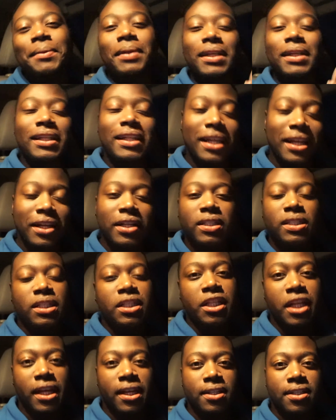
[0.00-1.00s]
but there's a
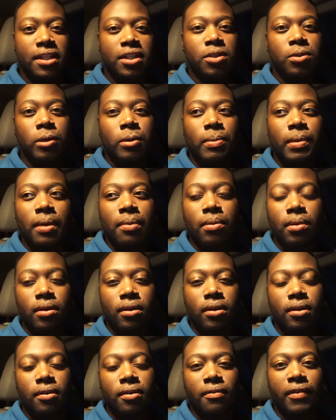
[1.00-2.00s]
chance that you will be able
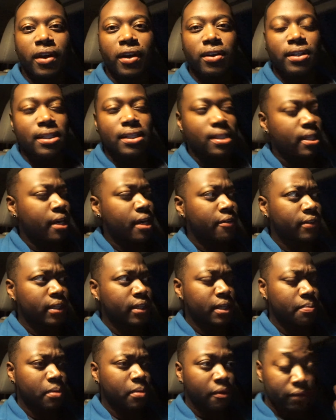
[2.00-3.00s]
to fairly see
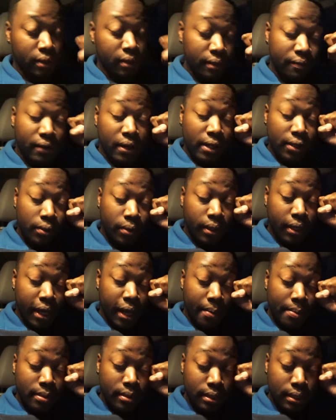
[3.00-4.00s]
everything perfectly fine through the
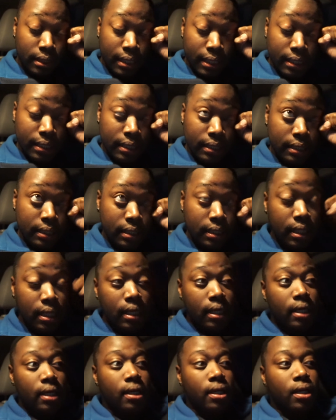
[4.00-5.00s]
camera's lens,
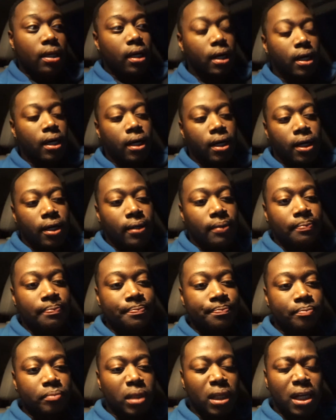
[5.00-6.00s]

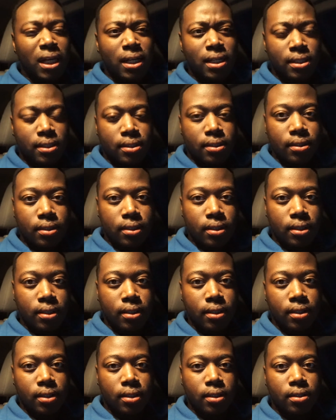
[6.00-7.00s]
um, because
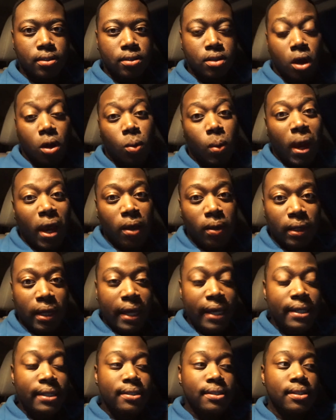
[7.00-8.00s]
it's called wild
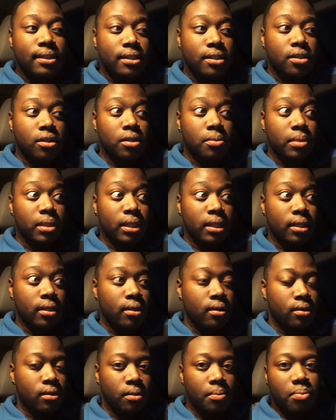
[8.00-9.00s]
lights. It's gonna be
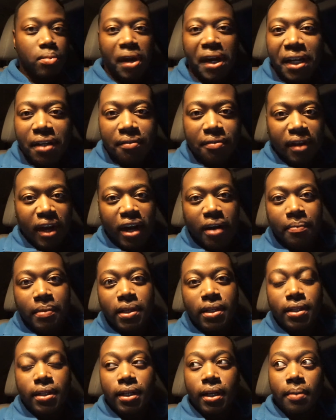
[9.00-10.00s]
a bright
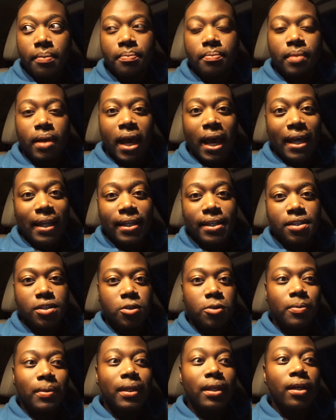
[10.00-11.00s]
environment. I'm highly
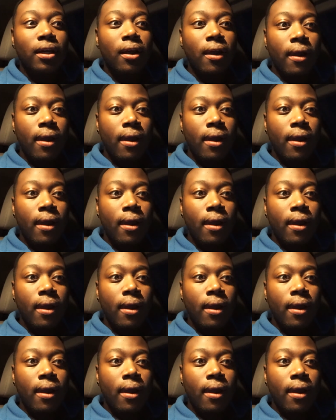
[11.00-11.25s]
assuming,